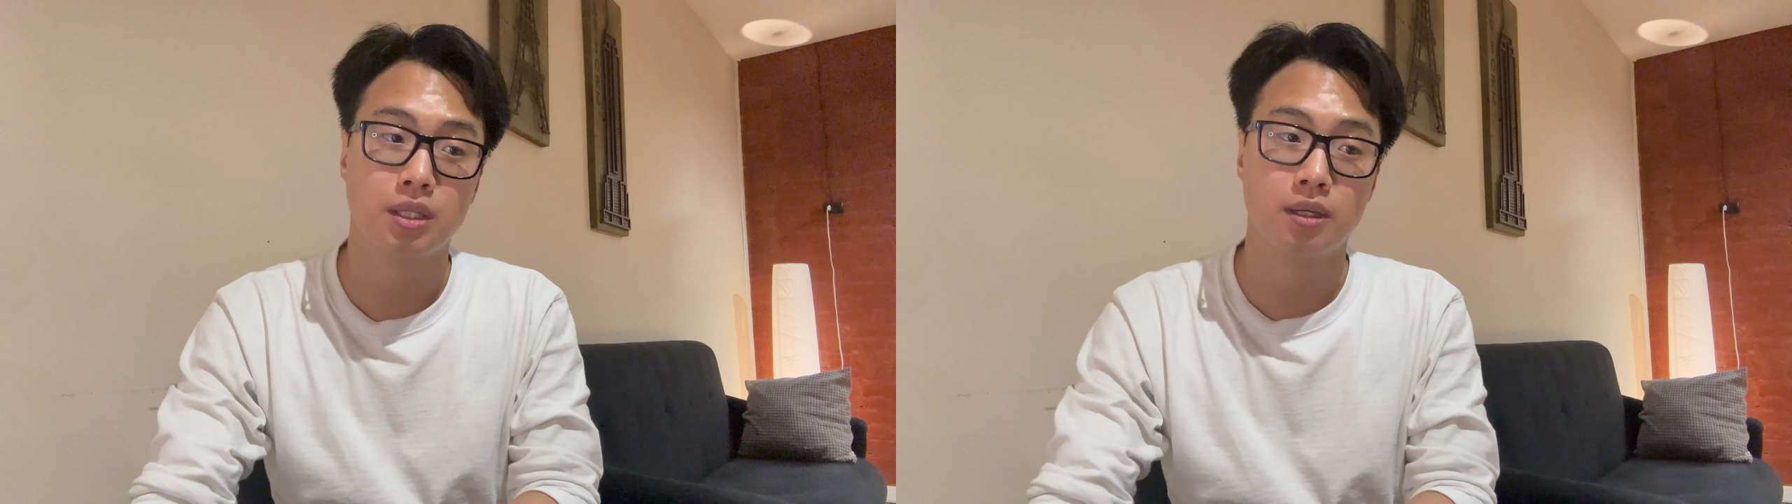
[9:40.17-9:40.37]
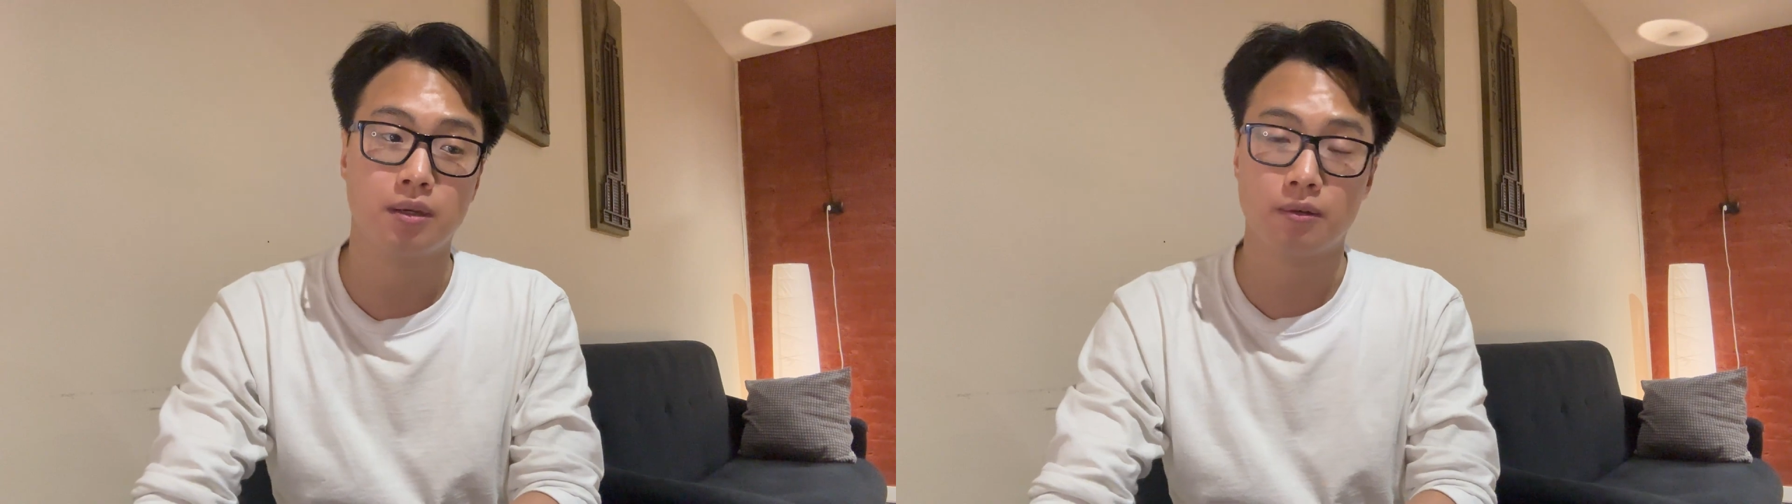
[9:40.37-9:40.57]

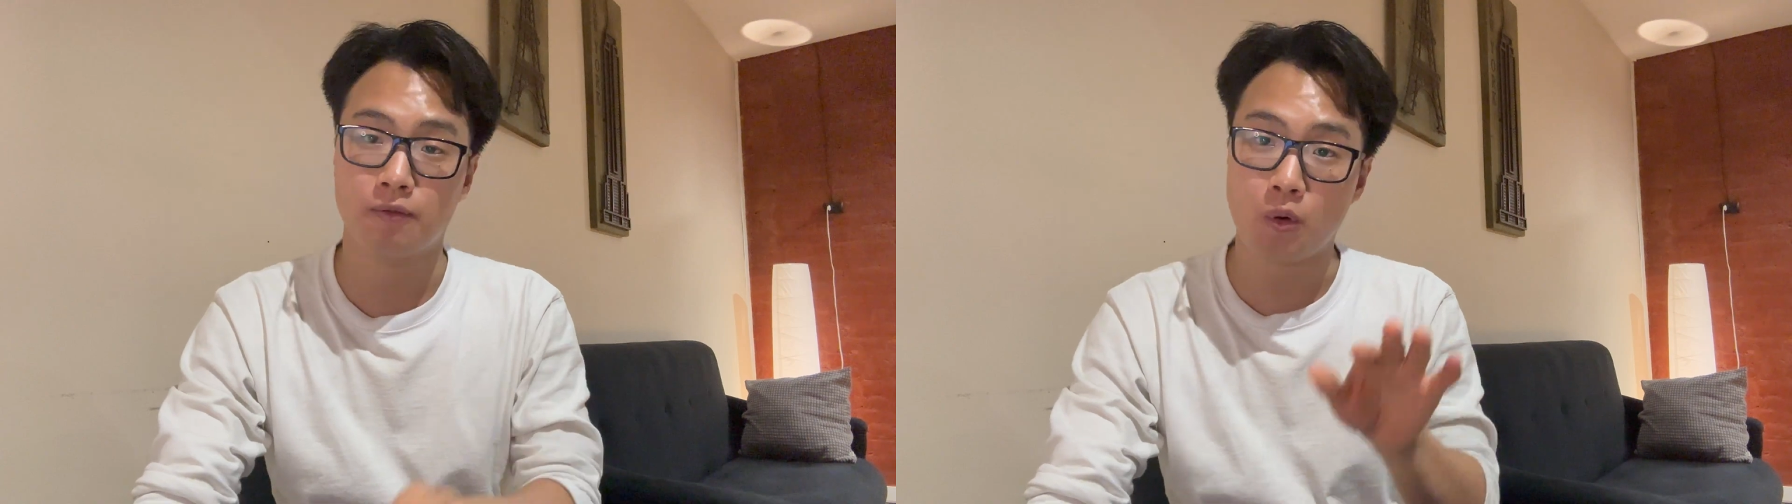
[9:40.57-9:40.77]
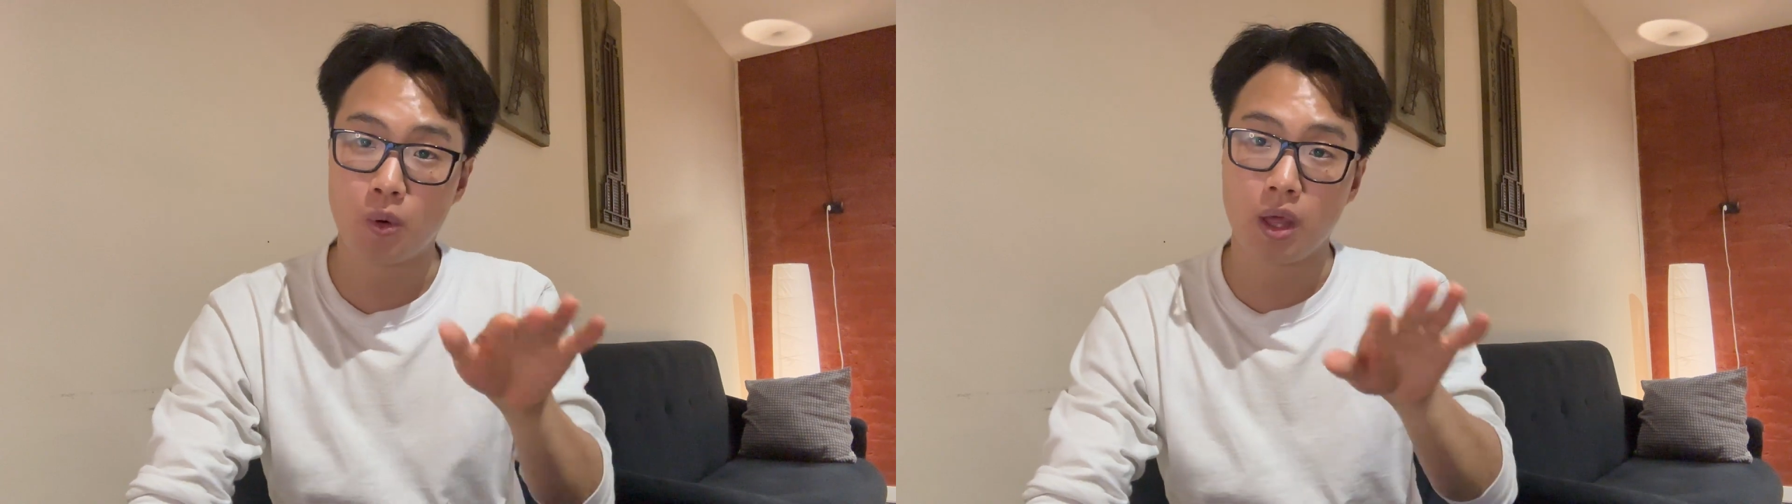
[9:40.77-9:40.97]
in the
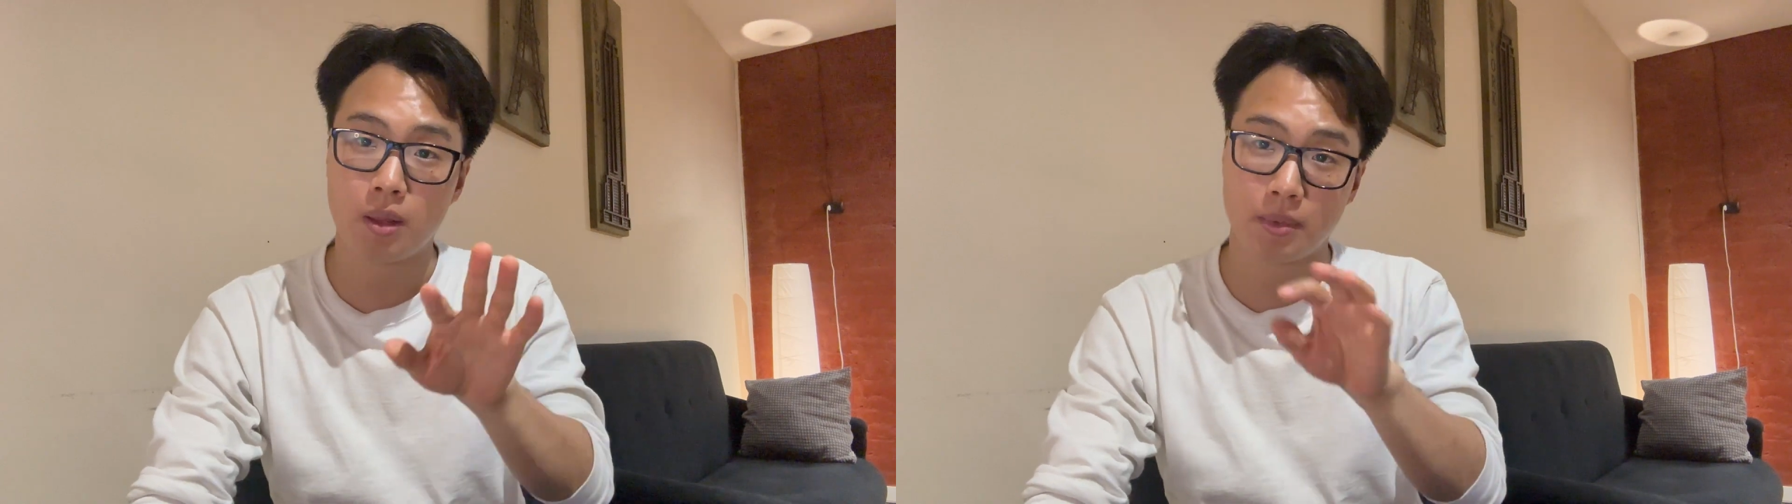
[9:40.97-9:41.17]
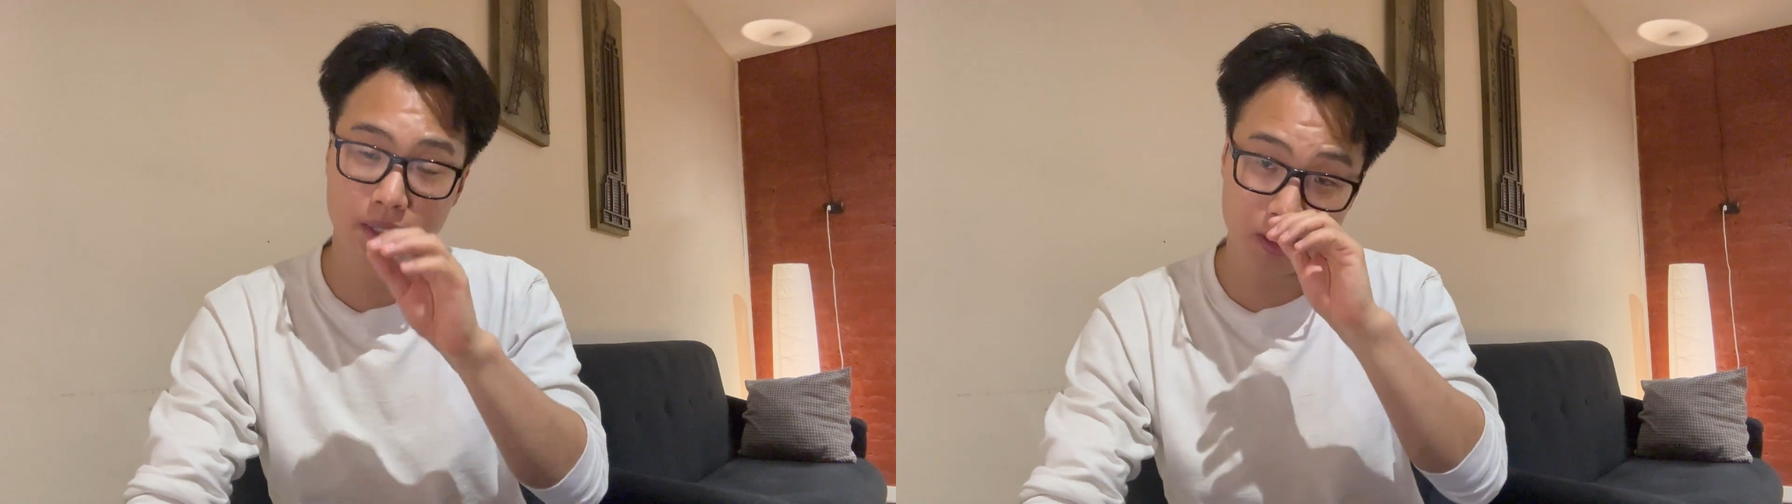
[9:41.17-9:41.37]
four
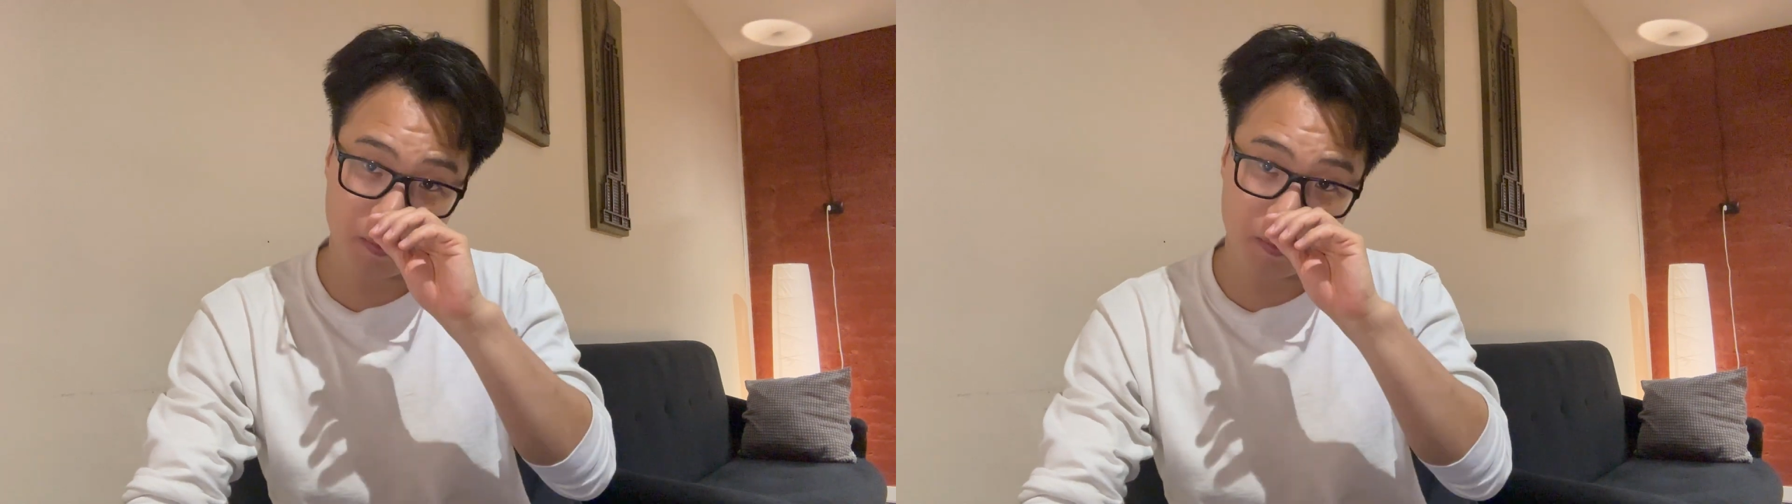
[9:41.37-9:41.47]
elements,